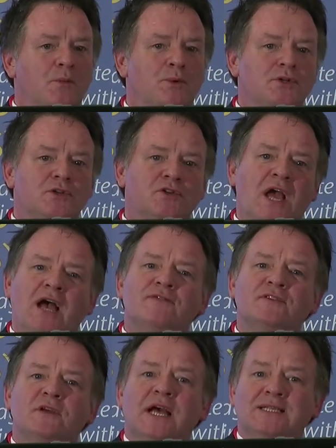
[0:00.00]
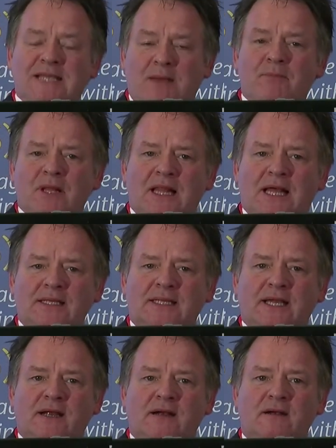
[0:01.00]
but you have to assemble that
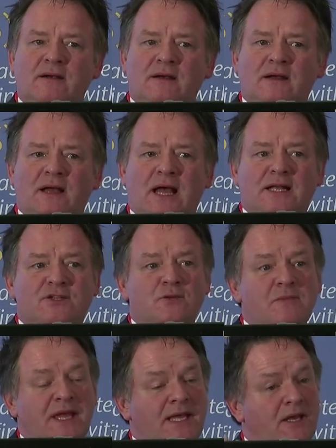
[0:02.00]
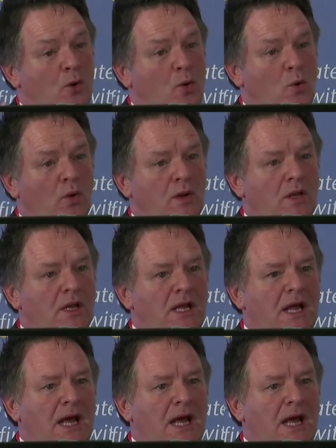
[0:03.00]
there uh, to make it a whole.